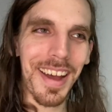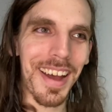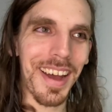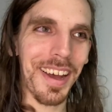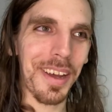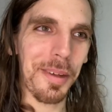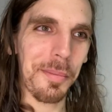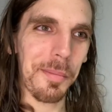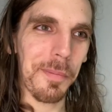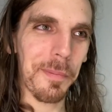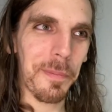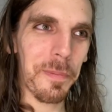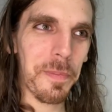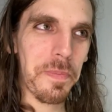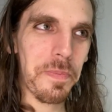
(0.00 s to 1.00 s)

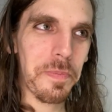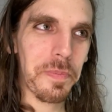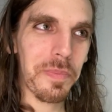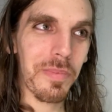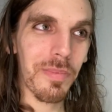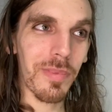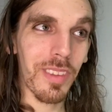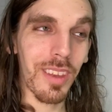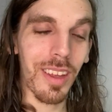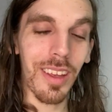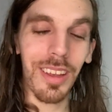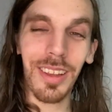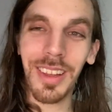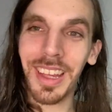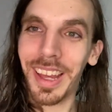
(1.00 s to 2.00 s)

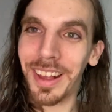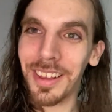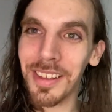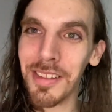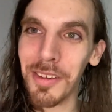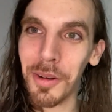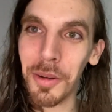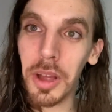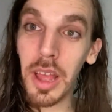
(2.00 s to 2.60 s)
So